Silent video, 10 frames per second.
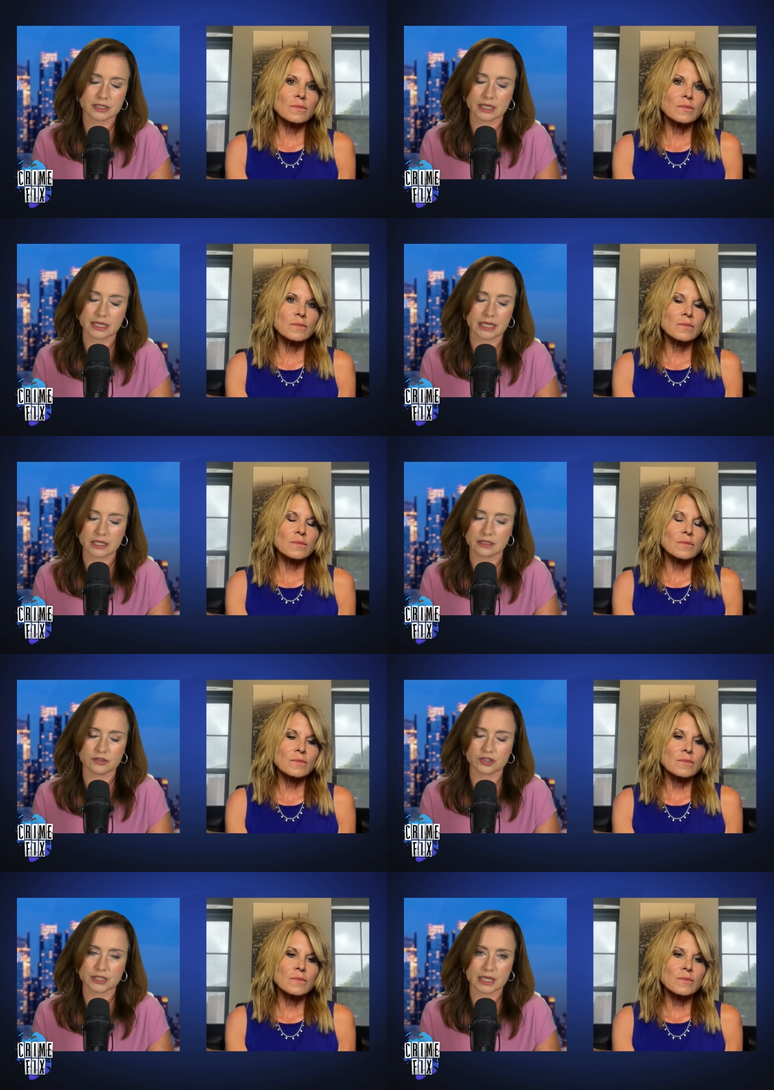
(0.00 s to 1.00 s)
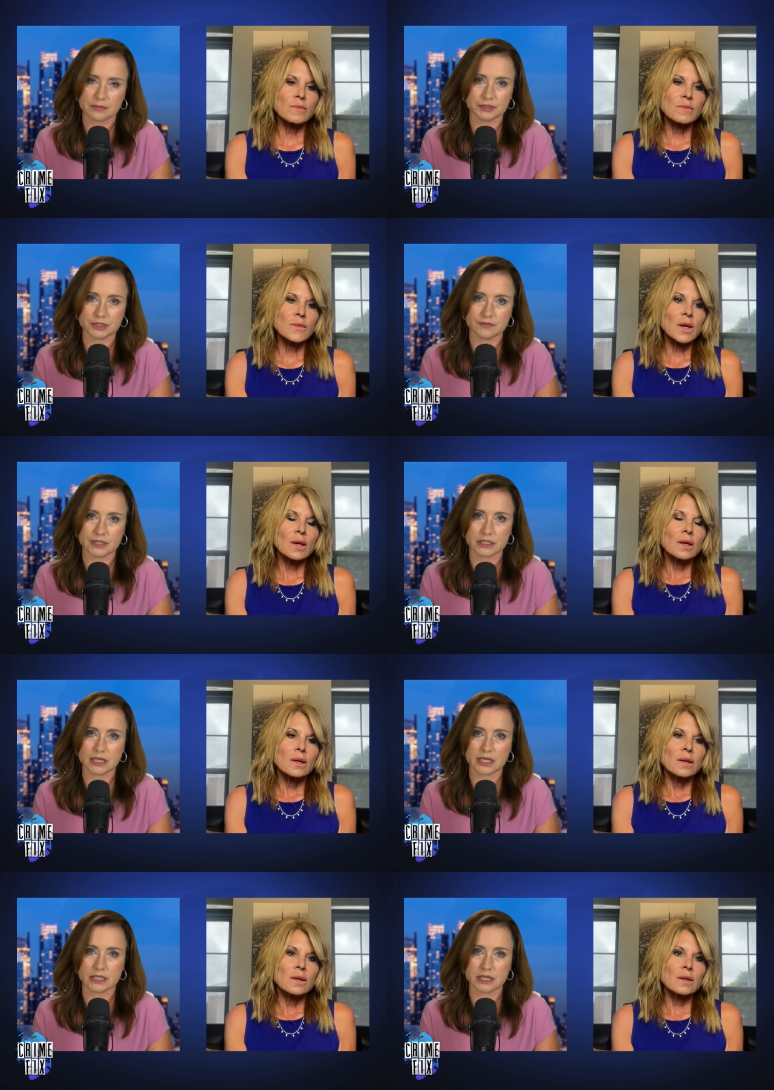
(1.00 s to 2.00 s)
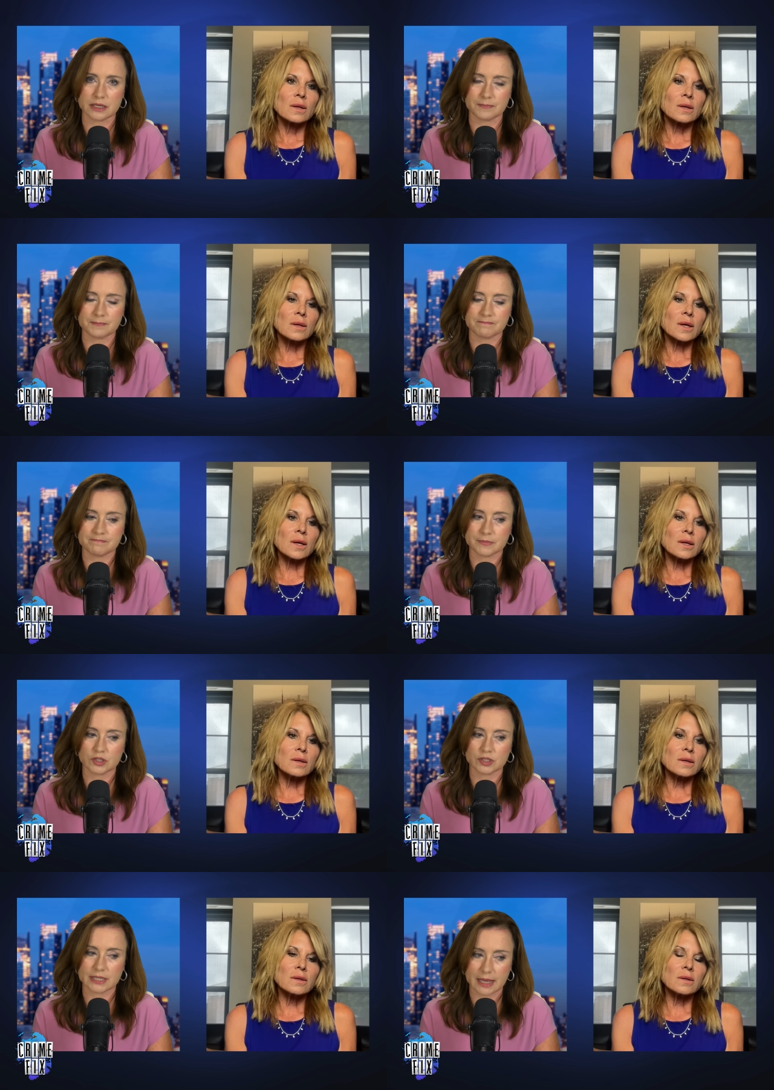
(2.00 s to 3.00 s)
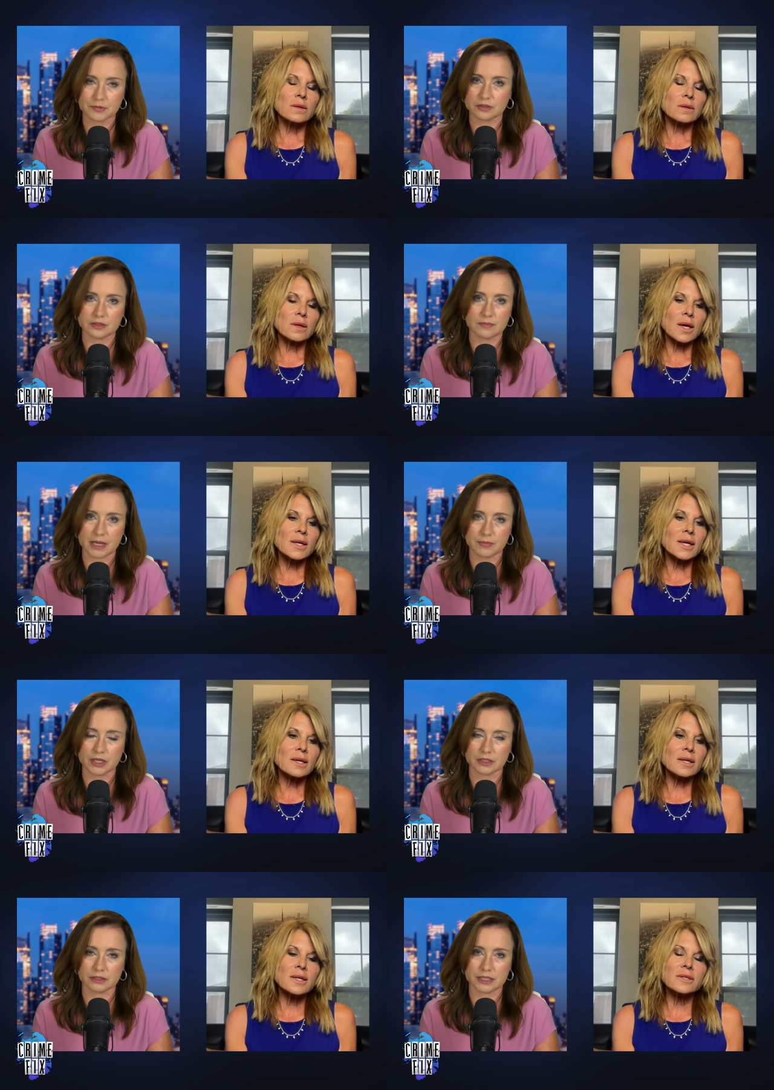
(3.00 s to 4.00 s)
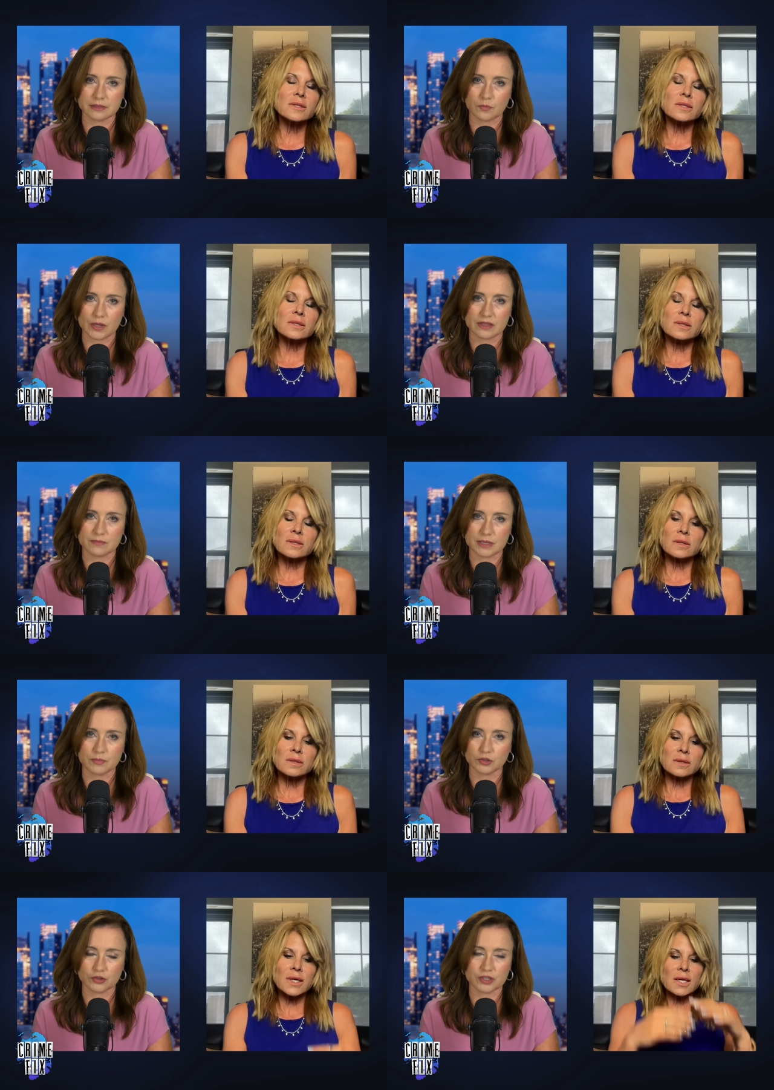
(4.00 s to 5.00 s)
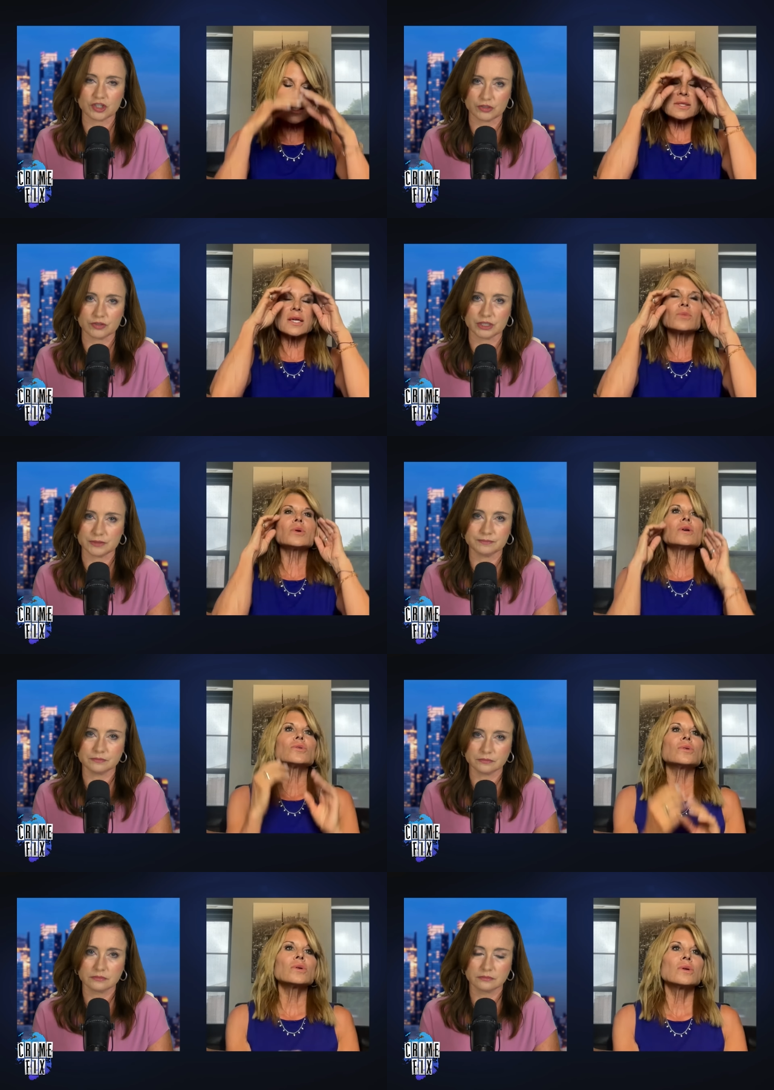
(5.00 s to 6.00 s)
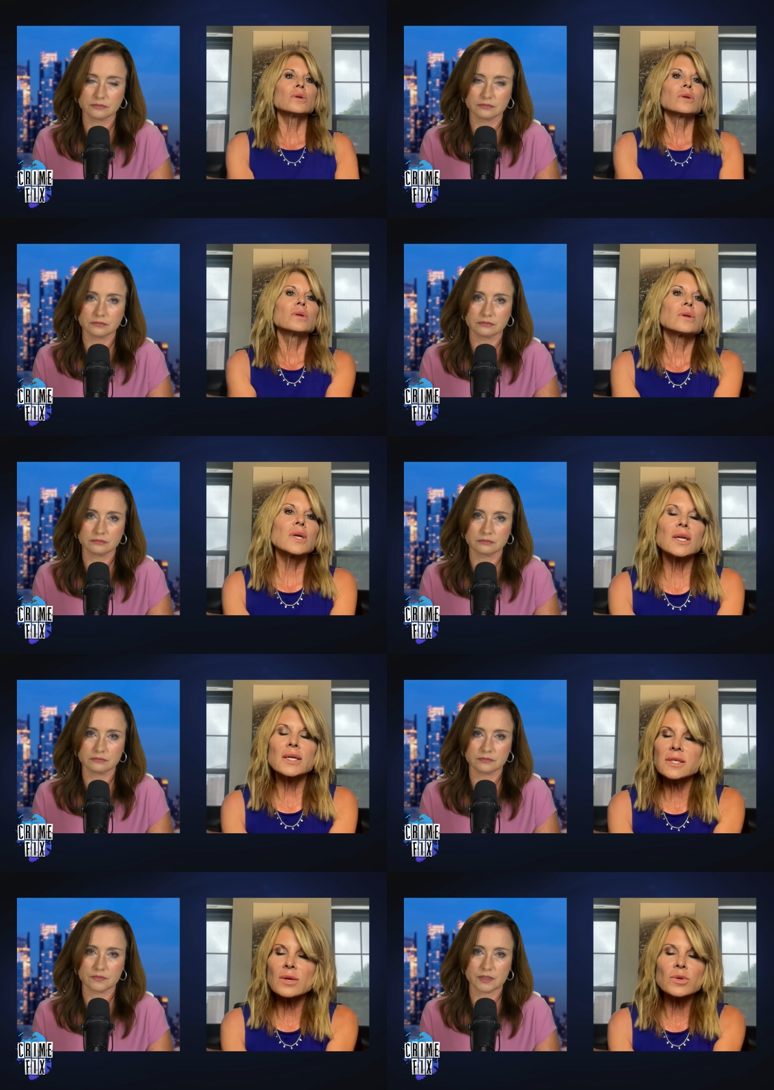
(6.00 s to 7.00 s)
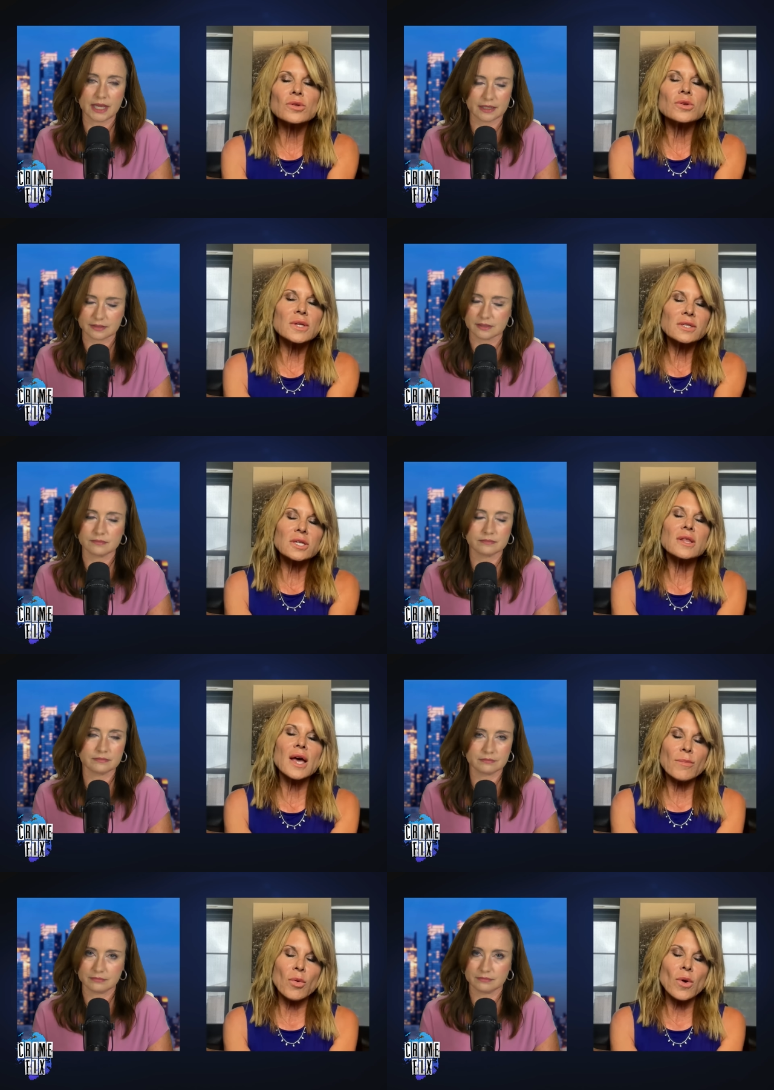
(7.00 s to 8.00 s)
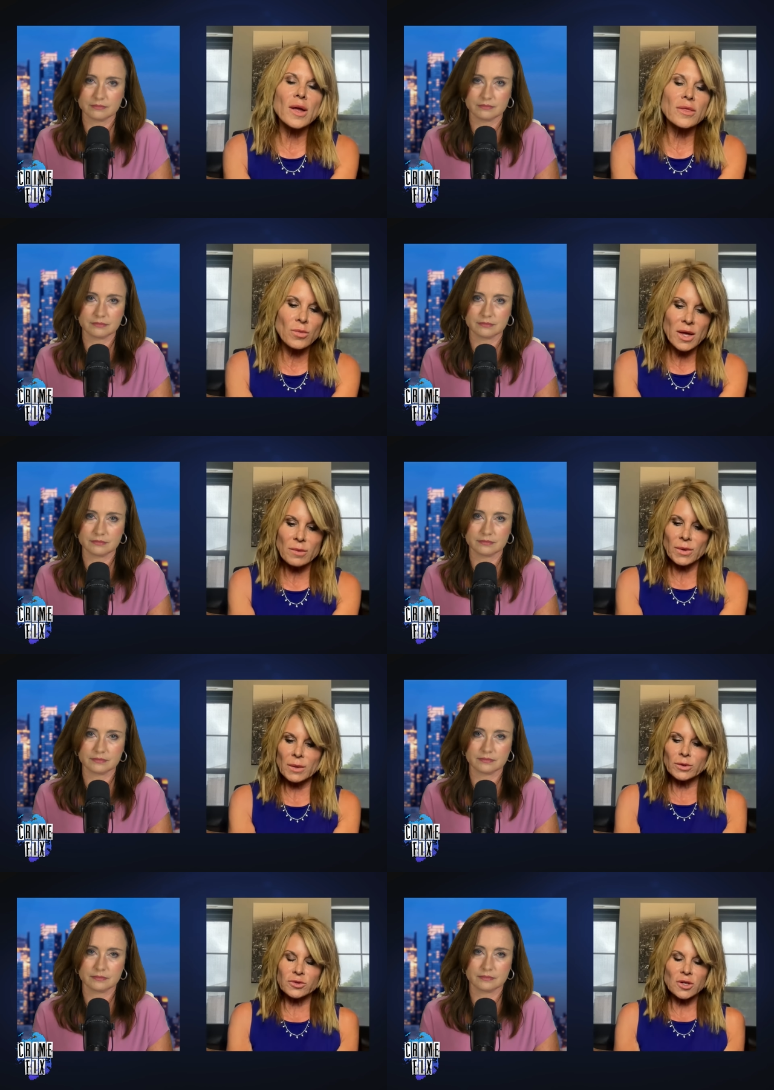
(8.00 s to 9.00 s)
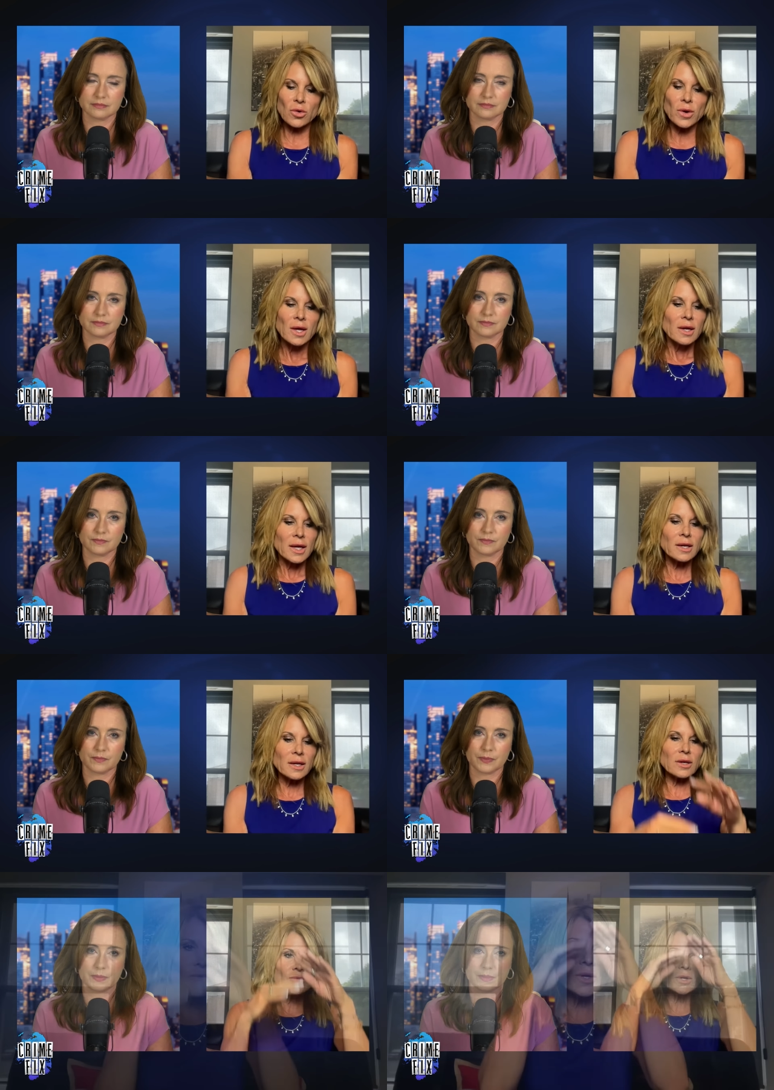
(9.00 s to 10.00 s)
Speaker 1: I can't, just can't believe it. And um, it's just absolutely mind boggling the way that people treat children. Can I say one
Speaker 2: other can I say yes. one other thing to that point? The way that people, so in, in